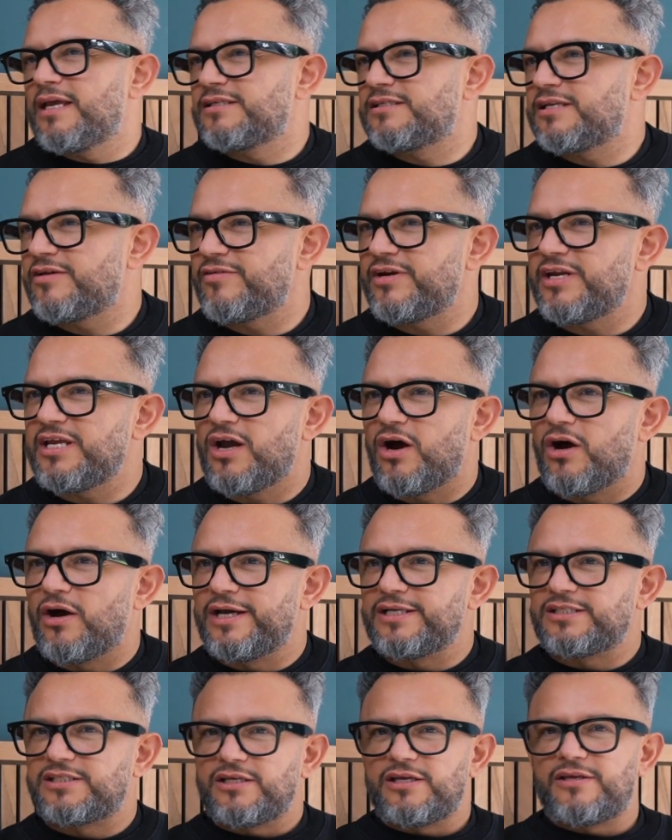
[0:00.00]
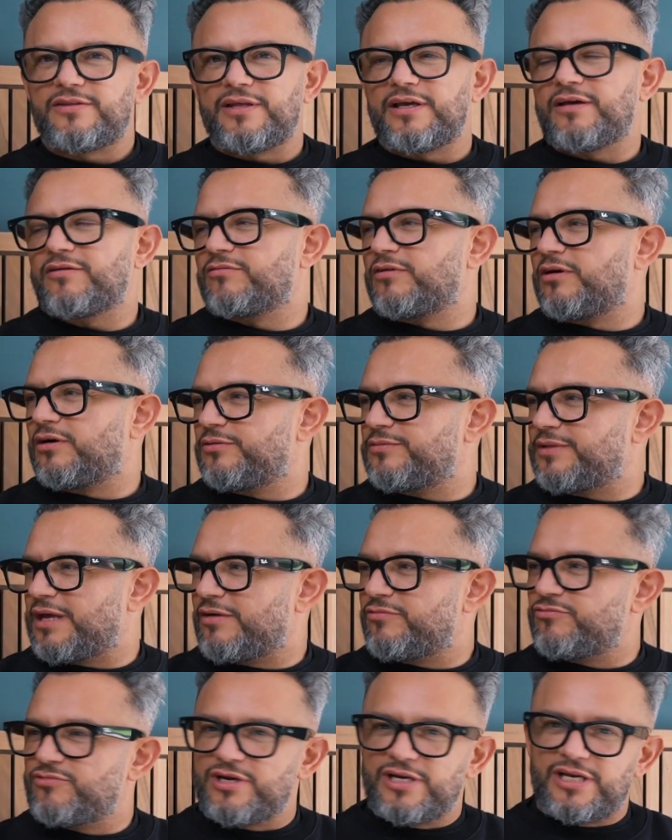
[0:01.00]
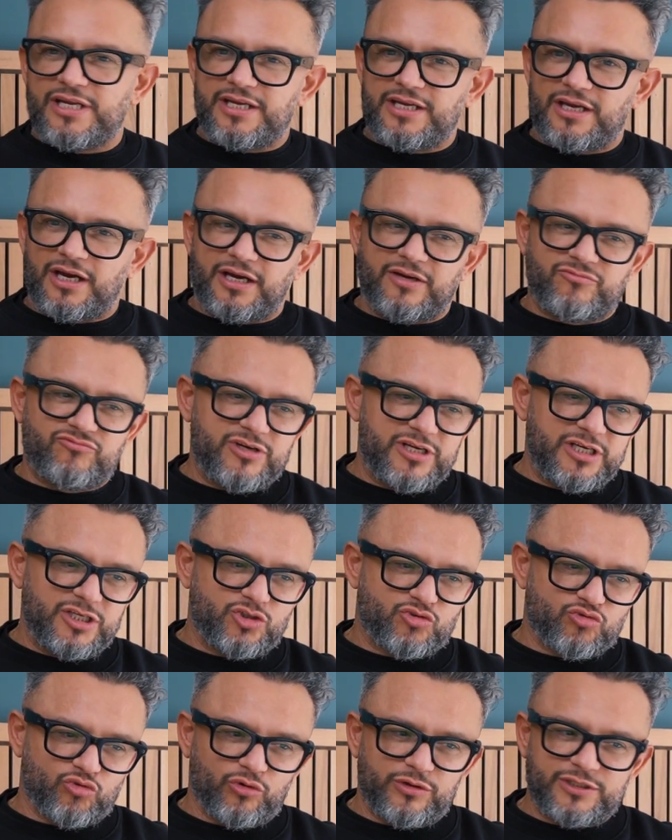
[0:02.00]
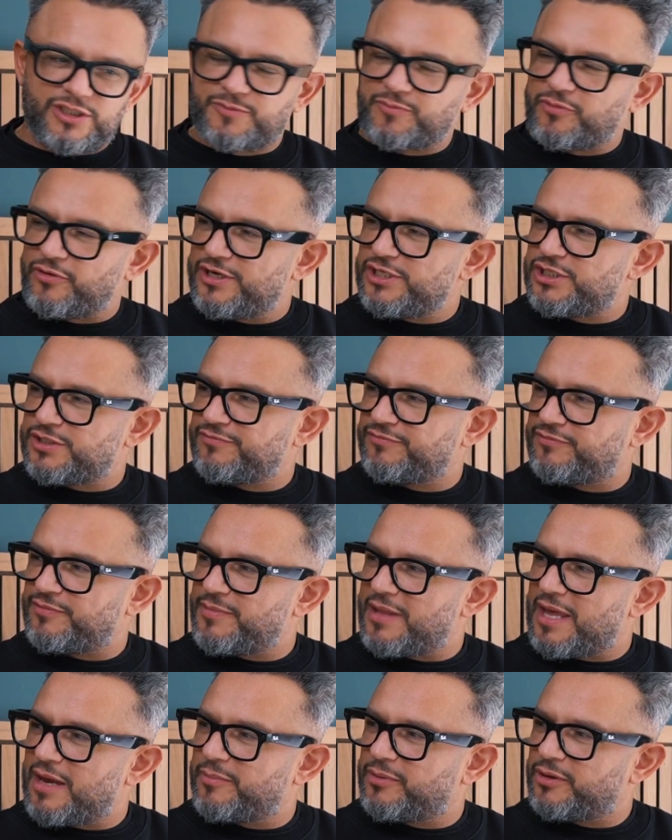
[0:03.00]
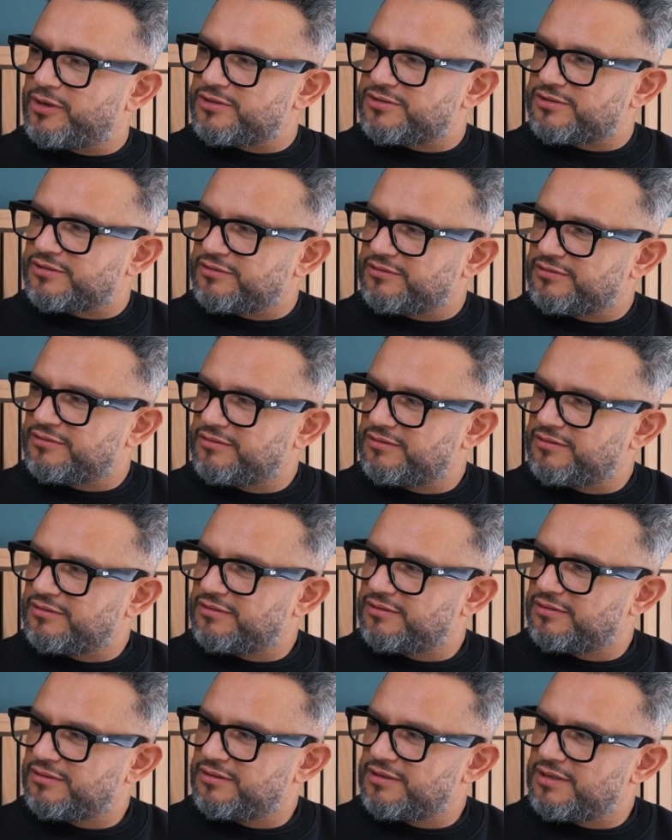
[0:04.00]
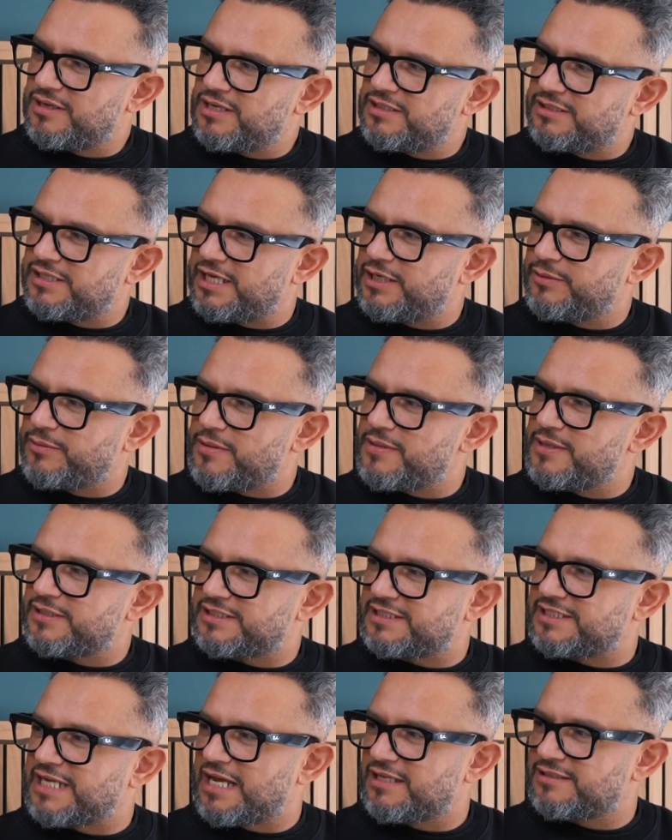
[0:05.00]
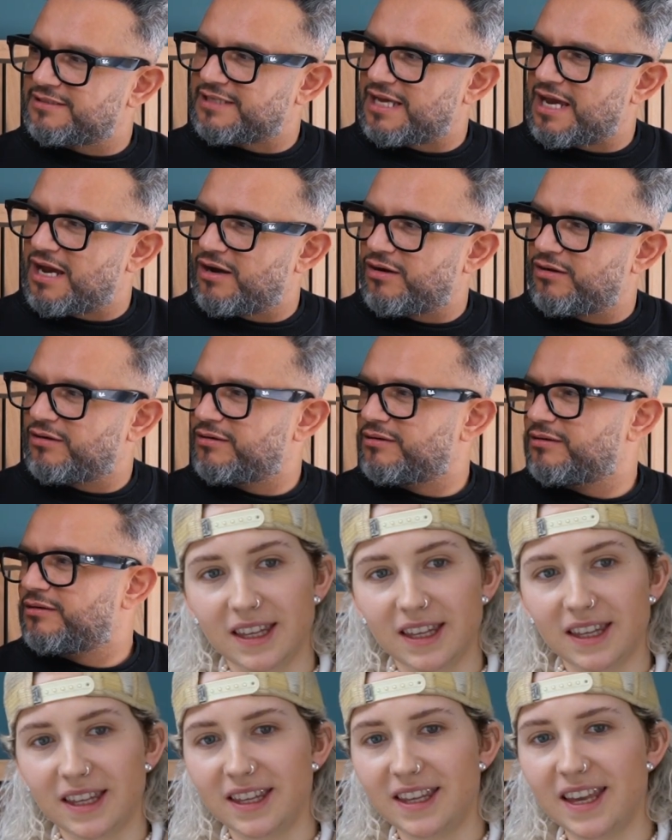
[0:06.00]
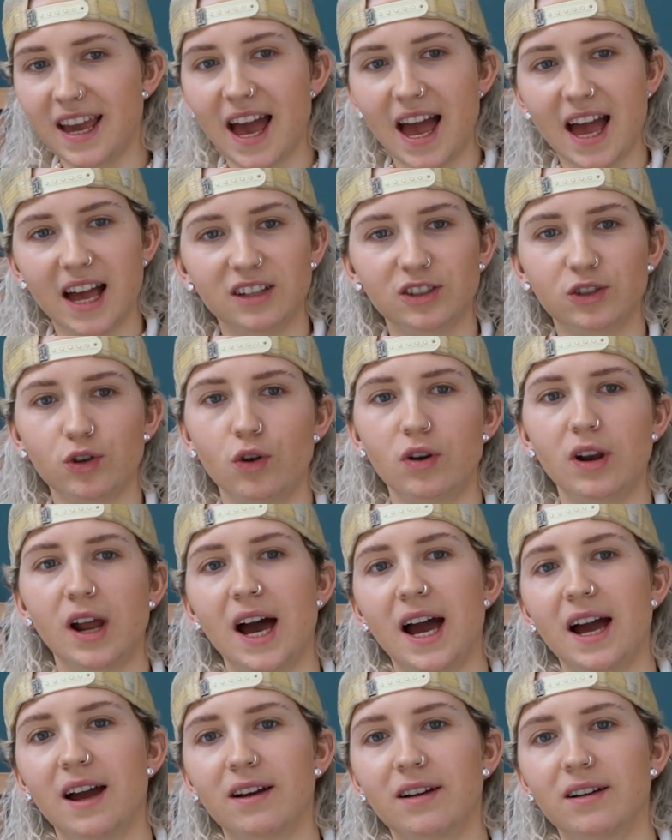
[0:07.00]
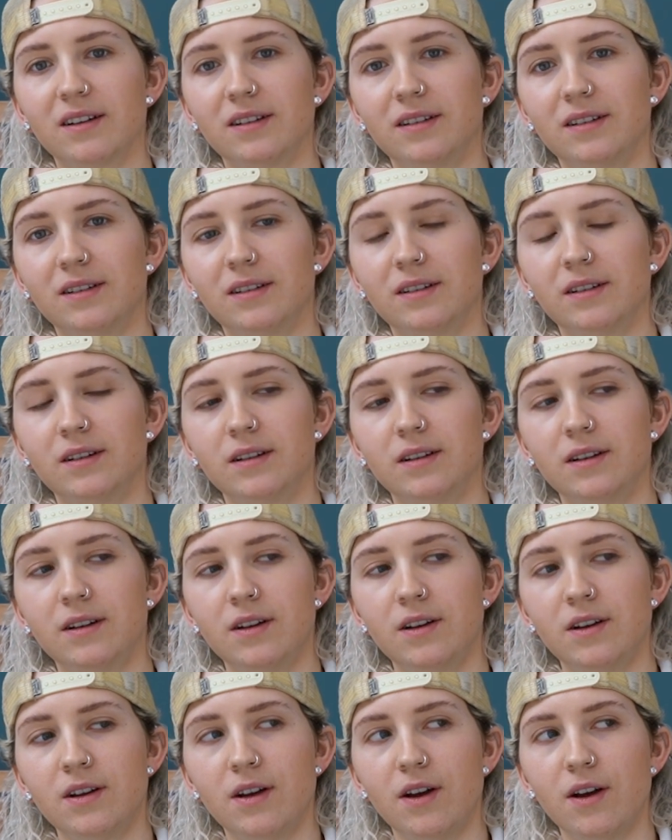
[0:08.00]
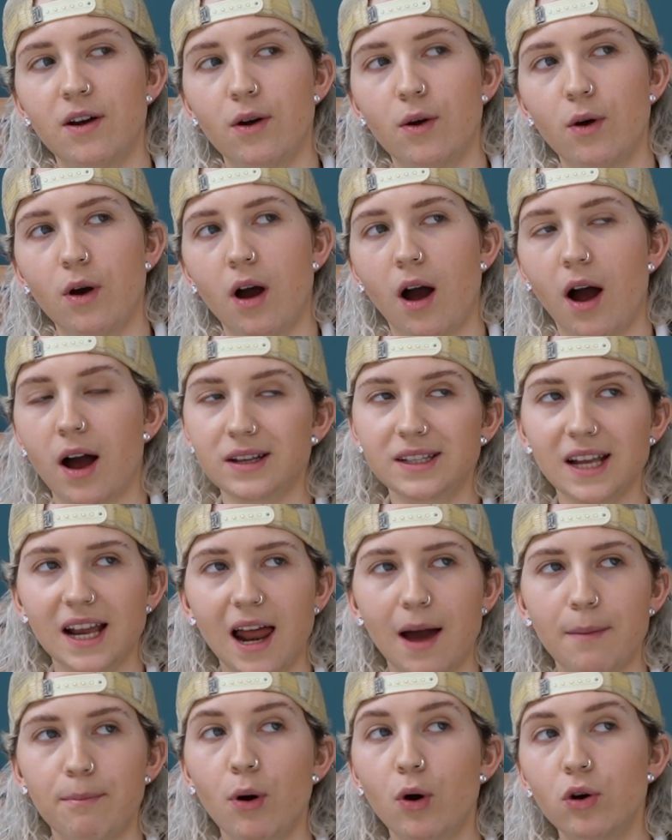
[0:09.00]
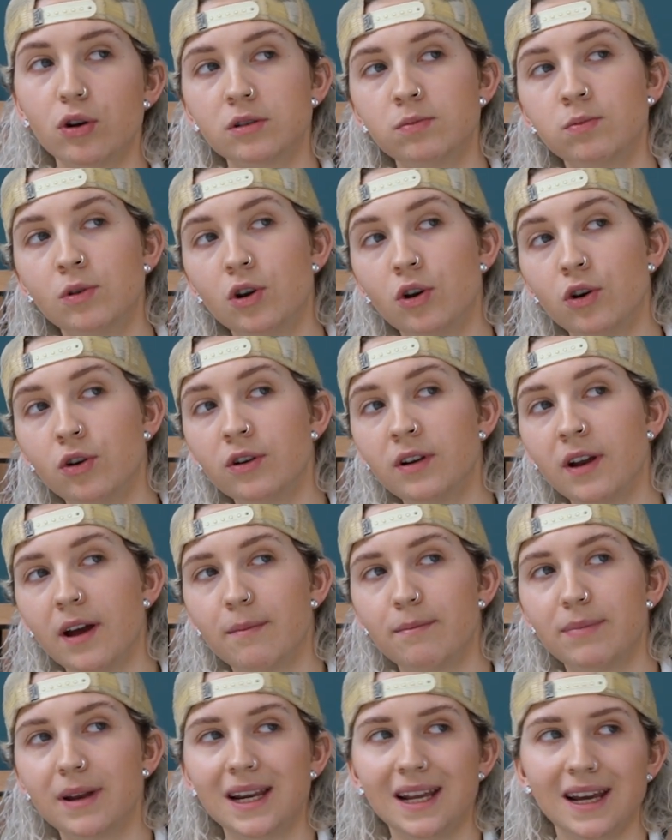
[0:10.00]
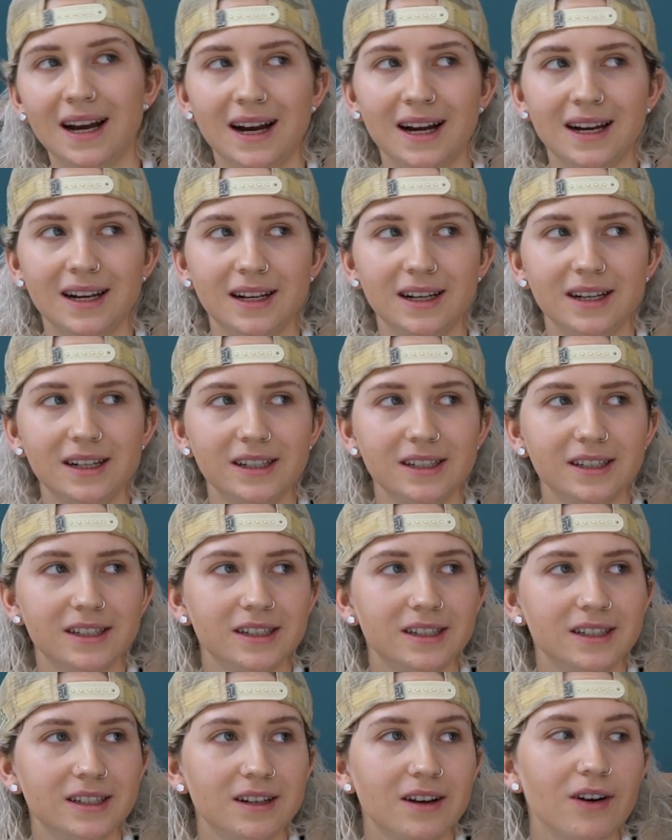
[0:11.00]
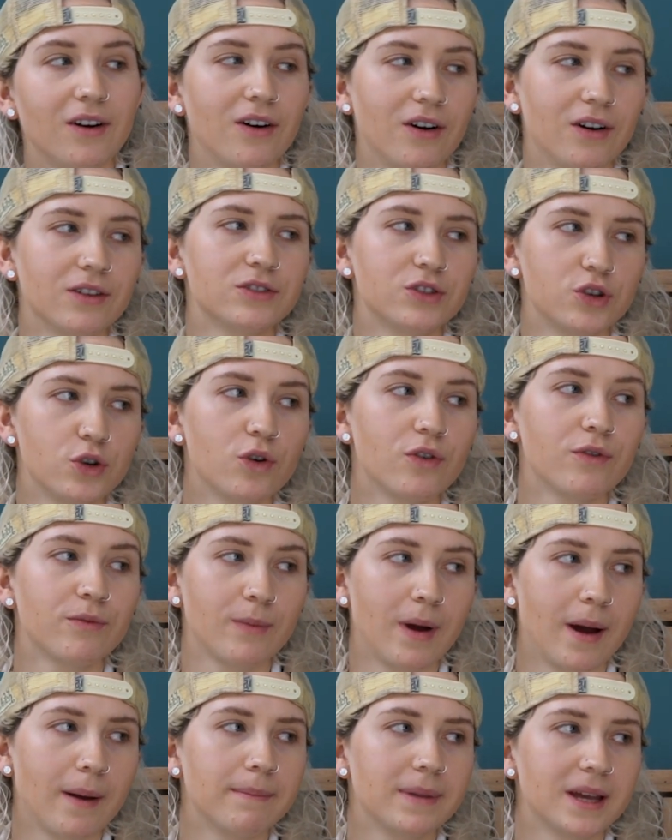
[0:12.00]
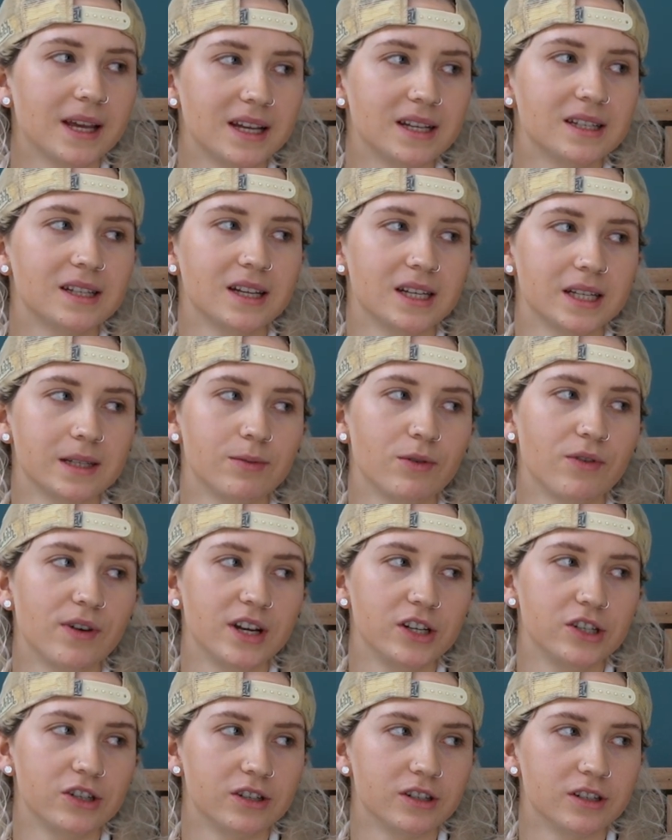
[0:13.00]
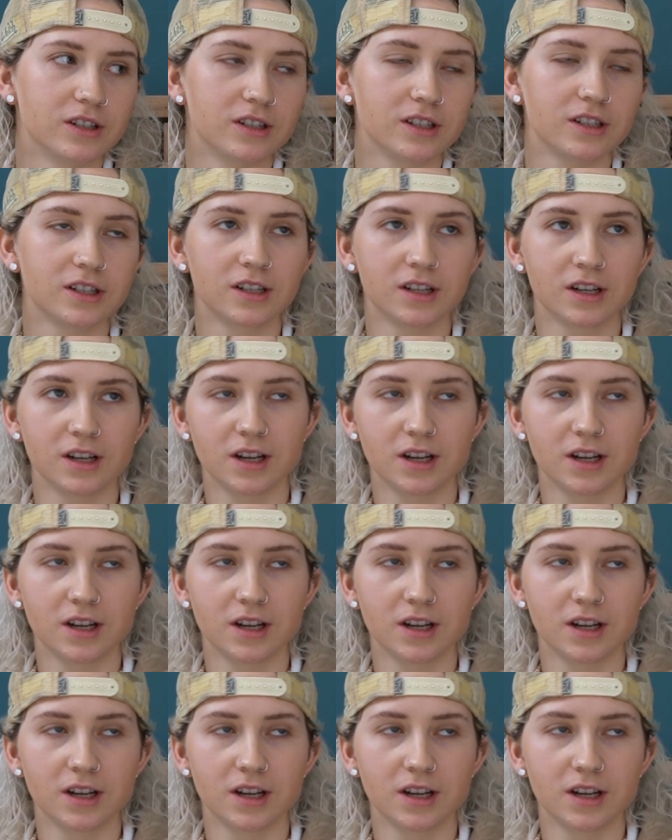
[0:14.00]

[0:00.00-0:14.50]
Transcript: Is there any artist that you think, I really draw inspiration from that person? Is there anyone that stands out? Yeah, so like I say like Post Malone and Billie Eilish are two of my biggest inspirations.